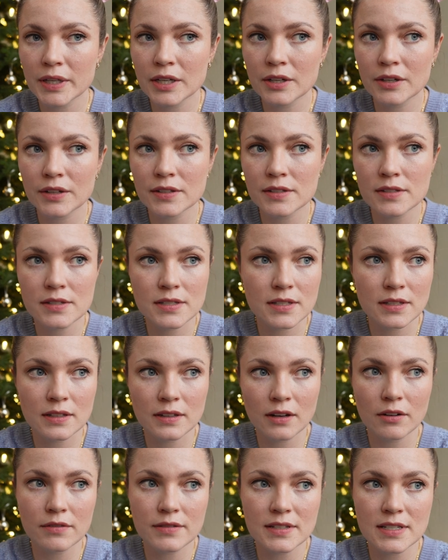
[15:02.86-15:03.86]
because
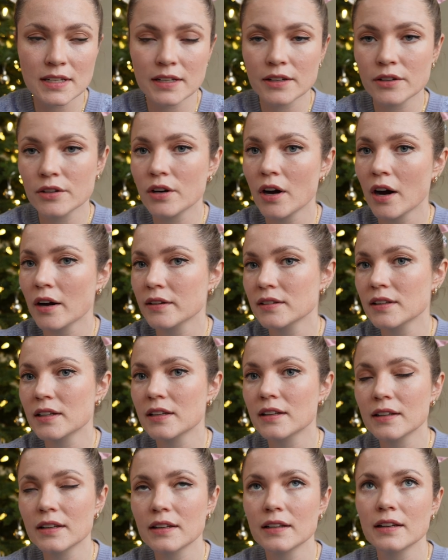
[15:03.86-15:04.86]
obviously you got
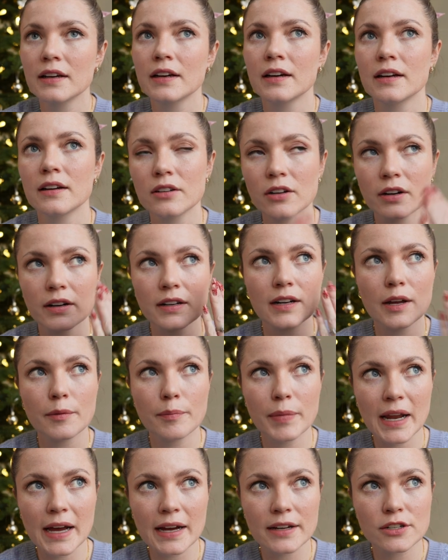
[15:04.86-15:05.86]
a
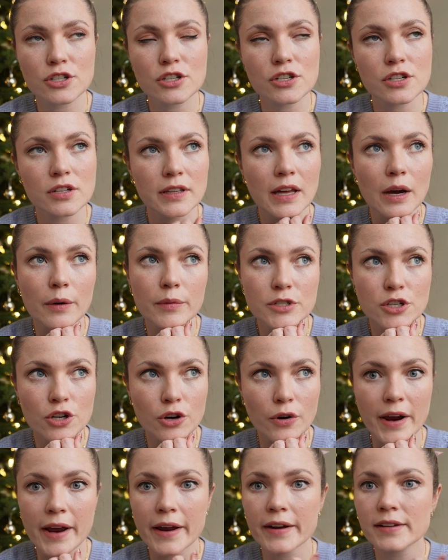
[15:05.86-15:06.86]
blush, that was
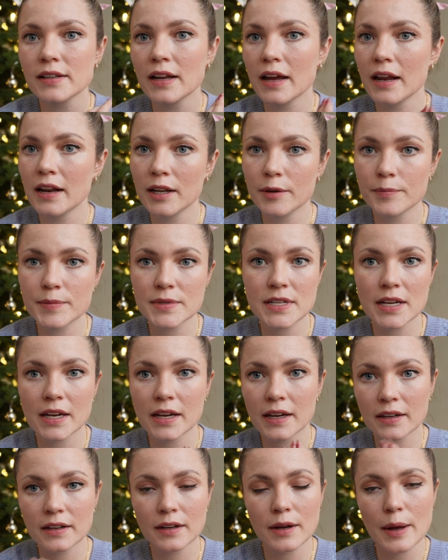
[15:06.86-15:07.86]
great, a
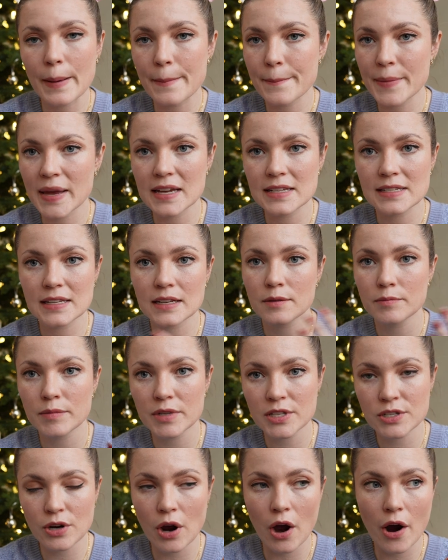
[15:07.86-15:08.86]
lipstick, amazing,
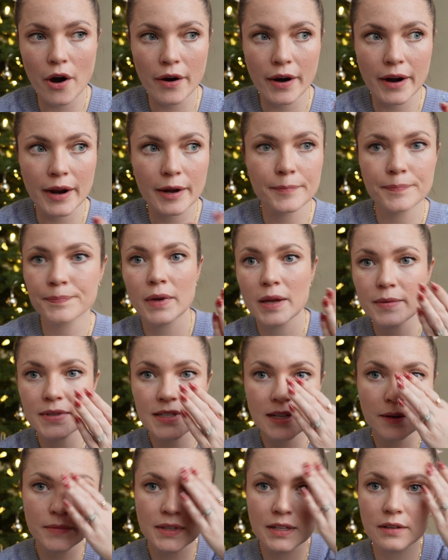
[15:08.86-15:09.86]
mascara, maybe
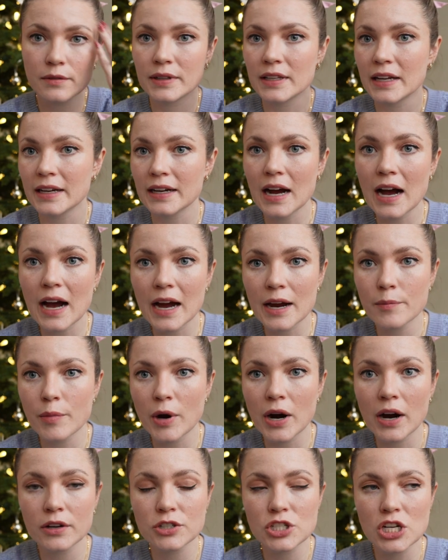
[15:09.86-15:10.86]
something with like
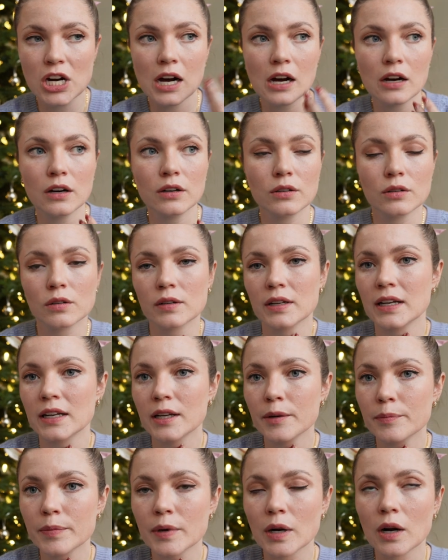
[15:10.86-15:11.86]
eyebrow gel or
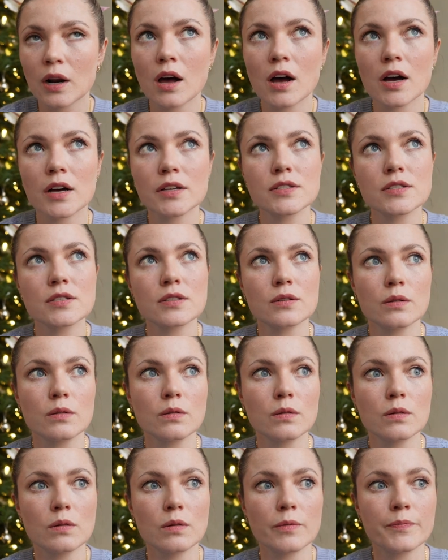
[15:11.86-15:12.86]
lip gloss,
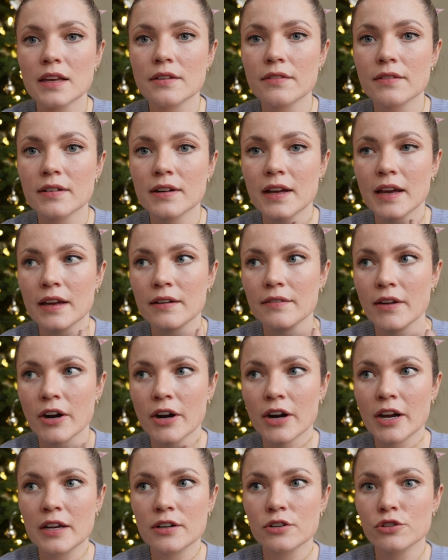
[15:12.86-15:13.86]
or even a
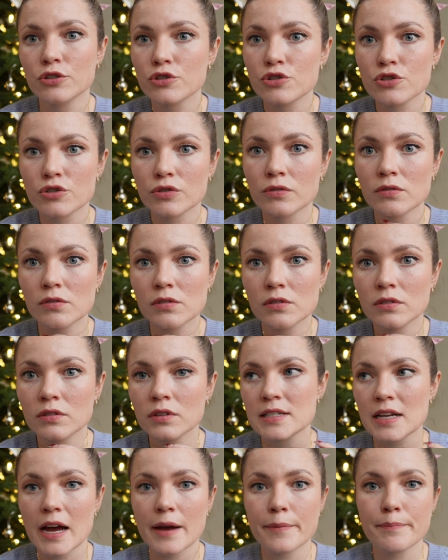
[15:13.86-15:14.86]
very neutral
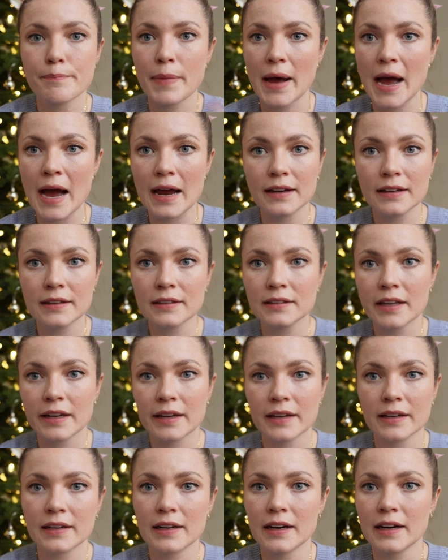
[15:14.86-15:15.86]
type palette that
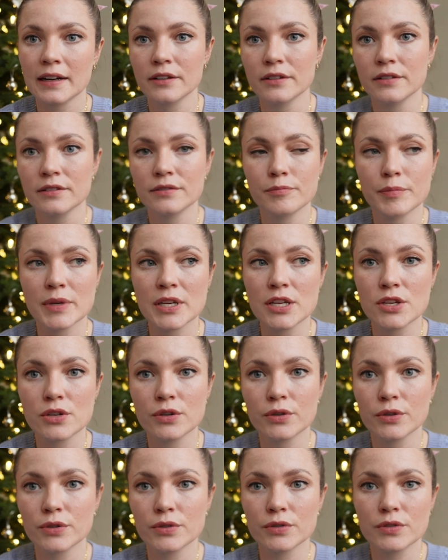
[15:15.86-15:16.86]
can kind of be
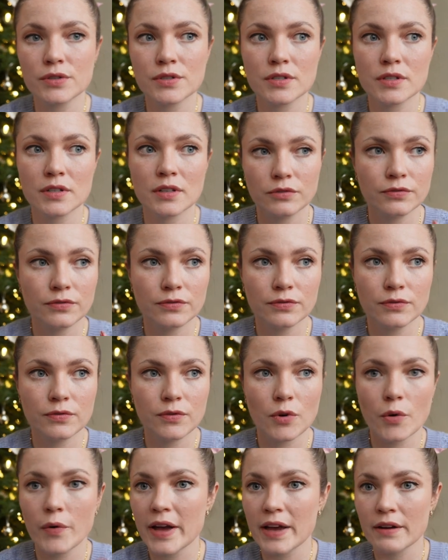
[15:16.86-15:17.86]
used
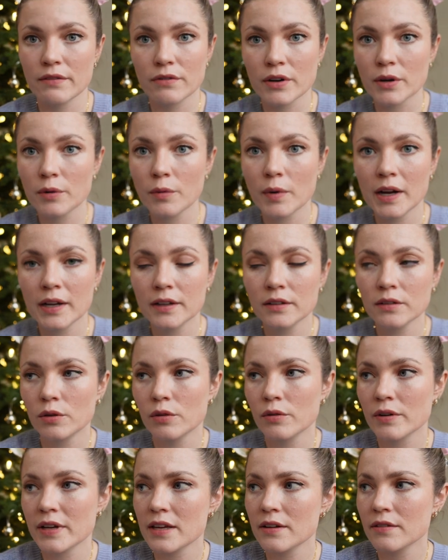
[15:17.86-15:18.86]
for everyone,
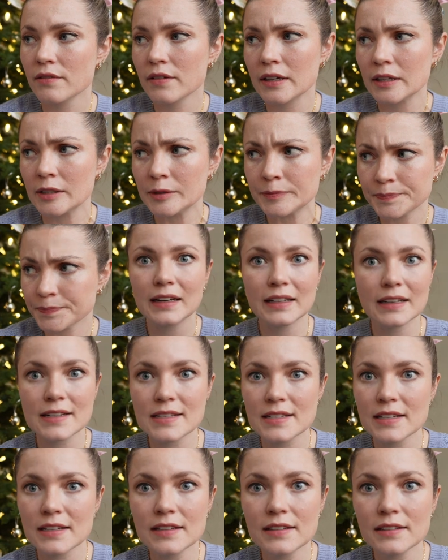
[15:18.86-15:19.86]
or even
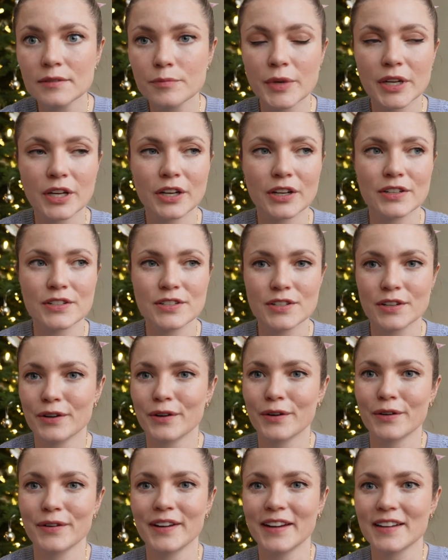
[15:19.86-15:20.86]
glitter, because you
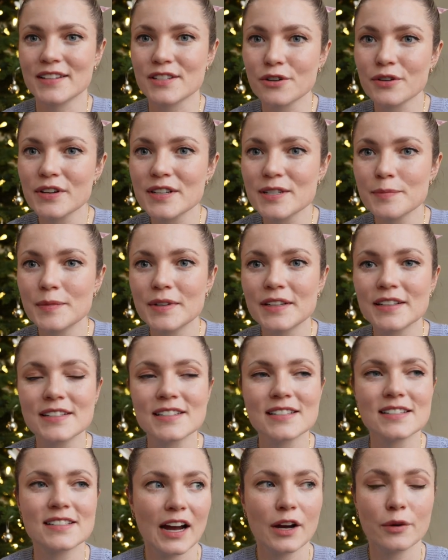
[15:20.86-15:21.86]
know it's
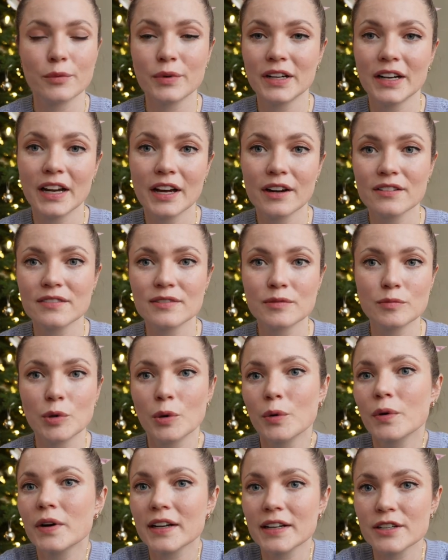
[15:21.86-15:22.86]
Christmas. I would love
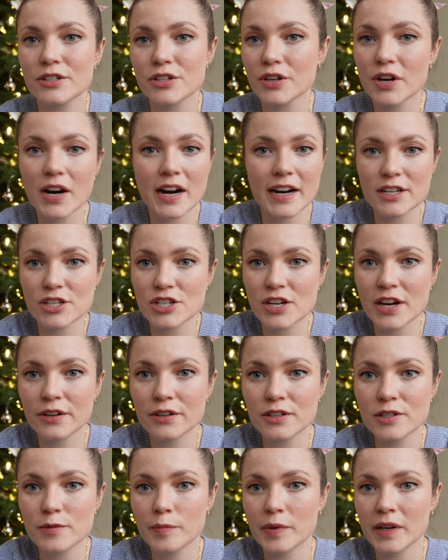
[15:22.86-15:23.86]
more glitter
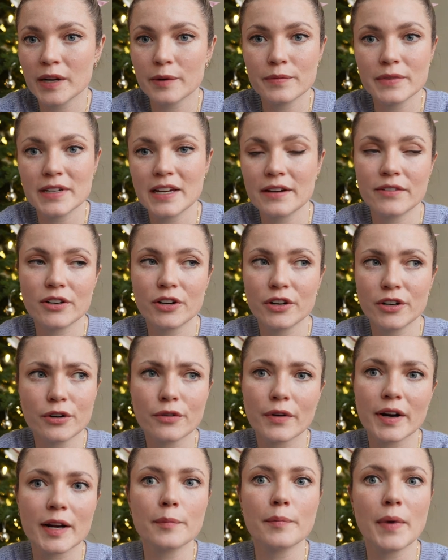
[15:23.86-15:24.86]
eyeshadows, but I'm never gonna
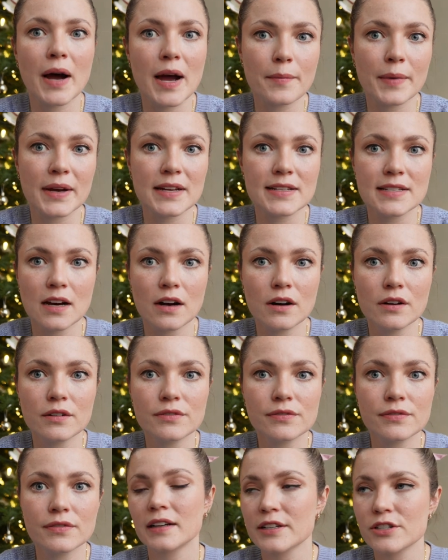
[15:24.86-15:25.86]
really buy
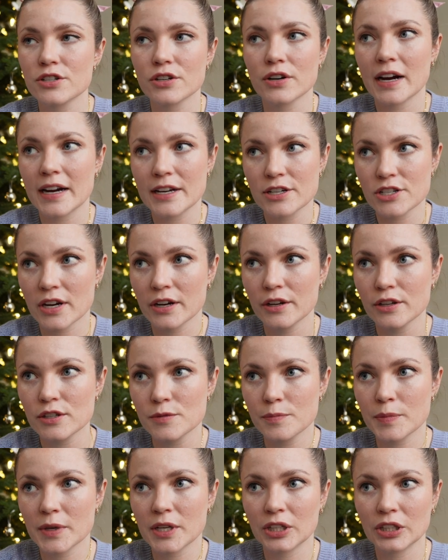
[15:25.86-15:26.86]
myself glitter
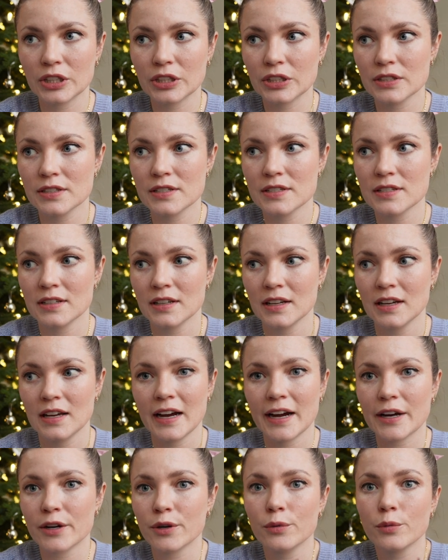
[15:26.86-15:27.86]
eyeshadows because
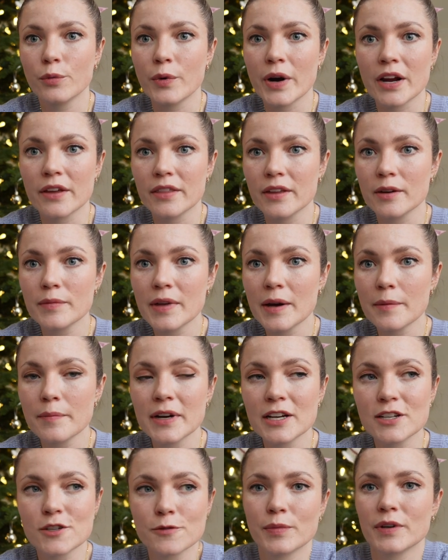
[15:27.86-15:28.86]
I don't wear them that
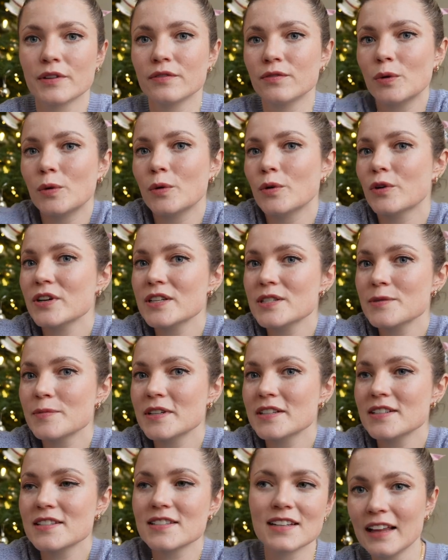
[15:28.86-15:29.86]
much. But for
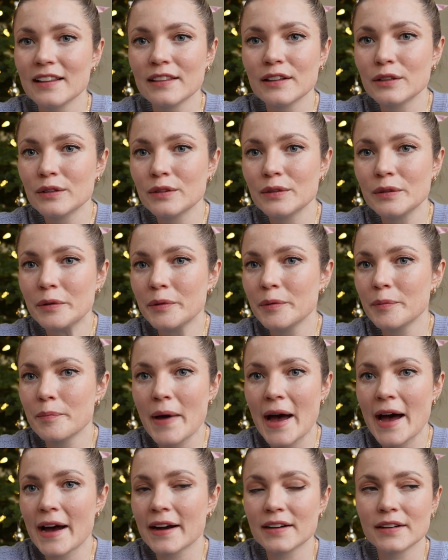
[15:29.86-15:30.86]
Christmas, a little
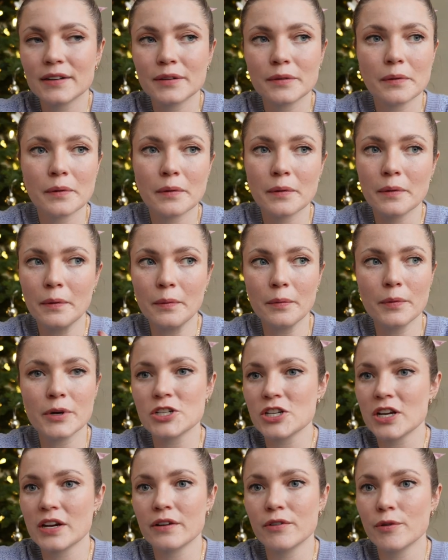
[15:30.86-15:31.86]
MAC or
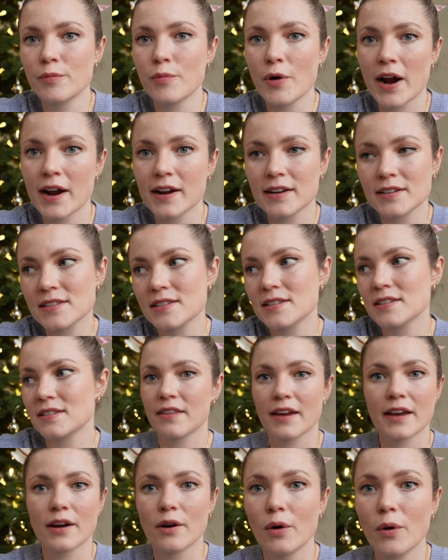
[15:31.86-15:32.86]
whichever brands
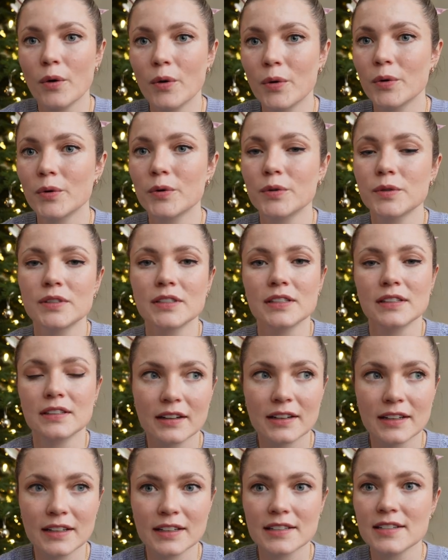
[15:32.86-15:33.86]
they hold, a
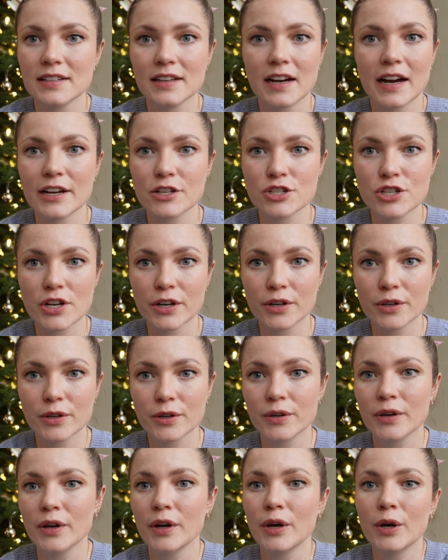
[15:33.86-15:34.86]
glitter
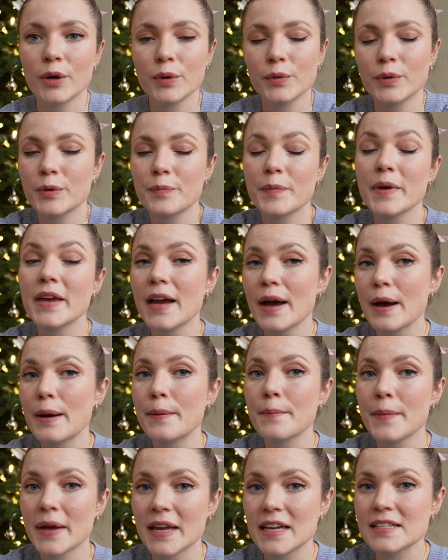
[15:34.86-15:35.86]
eyeshadow would be
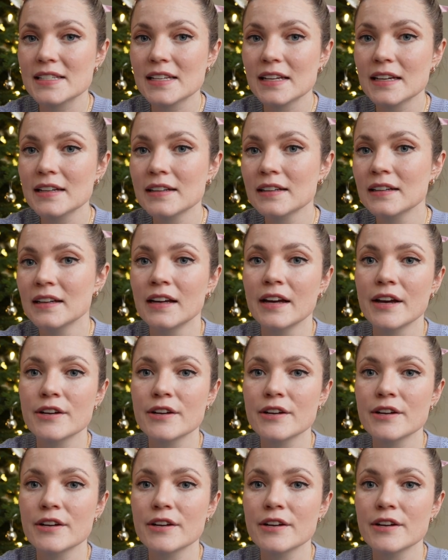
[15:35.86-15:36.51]
amazing.